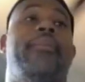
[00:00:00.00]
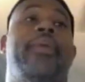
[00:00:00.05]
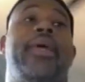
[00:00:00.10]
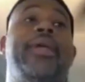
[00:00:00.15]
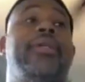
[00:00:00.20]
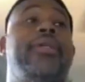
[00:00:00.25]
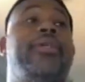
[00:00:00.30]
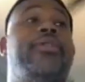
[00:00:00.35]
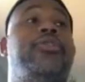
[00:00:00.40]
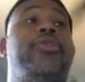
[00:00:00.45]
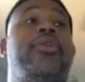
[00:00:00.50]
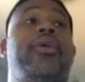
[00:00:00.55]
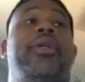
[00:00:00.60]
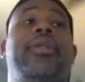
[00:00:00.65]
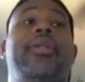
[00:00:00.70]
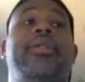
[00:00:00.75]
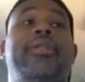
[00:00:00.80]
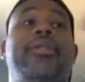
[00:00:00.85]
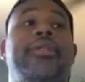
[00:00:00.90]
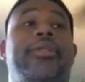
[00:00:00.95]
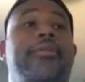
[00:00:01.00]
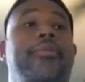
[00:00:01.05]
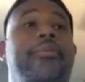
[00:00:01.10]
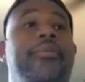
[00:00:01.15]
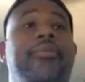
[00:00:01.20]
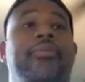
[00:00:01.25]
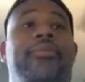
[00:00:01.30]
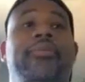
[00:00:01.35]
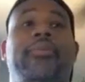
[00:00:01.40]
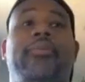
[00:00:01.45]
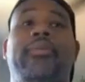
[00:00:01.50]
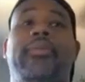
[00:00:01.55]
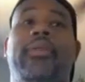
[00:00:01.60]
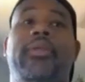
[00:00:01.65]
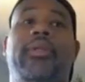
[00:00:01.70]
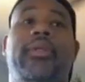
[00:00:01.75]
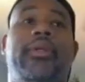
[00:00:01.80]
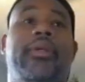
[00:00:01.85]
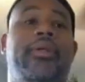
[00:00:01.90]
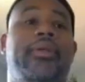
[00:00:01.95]
Haitian journalism,
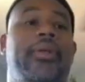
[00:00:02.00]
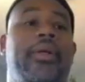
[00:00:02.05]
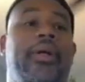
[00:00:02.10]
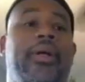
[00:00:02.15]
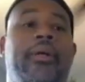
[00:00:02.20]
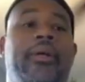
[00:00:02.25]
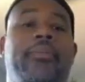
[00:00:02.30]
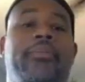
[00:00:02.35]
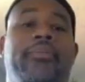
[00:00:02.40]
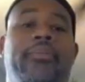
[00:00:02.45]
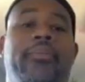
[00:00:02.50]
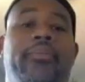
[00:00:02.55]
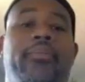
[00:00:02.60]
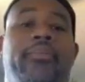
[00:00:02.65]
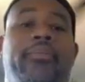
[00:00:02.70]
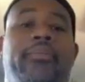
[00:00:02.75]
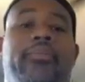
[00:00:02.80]
you know,